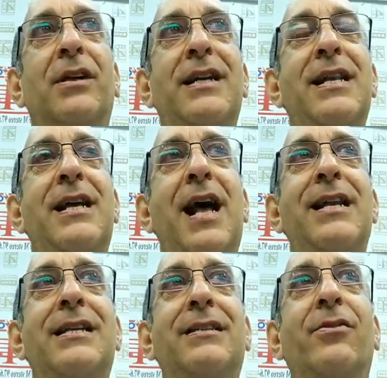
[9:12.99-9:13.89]
And
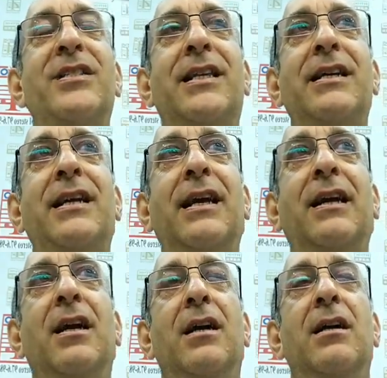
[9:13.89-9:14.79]
and as I was
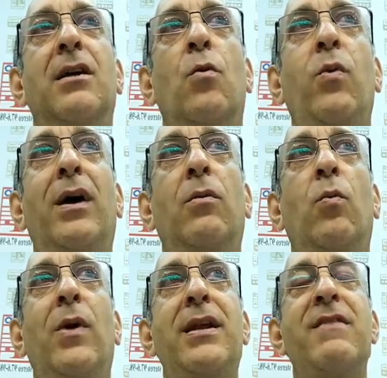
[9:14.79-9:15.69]
thinking, well,
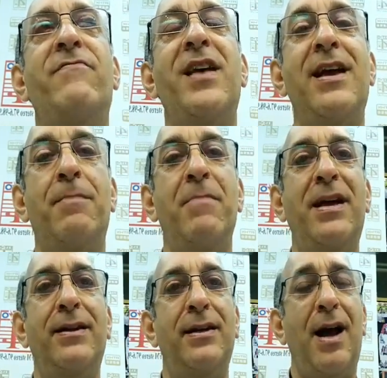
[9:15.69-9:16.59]
what if they had
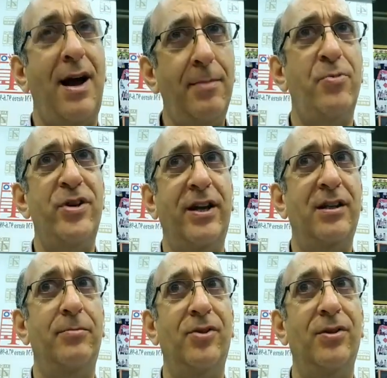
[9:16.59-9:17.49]
made it
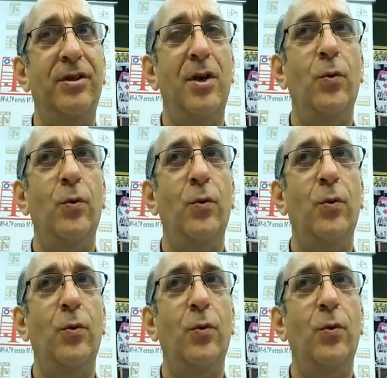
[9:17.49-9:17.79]
unpredictable?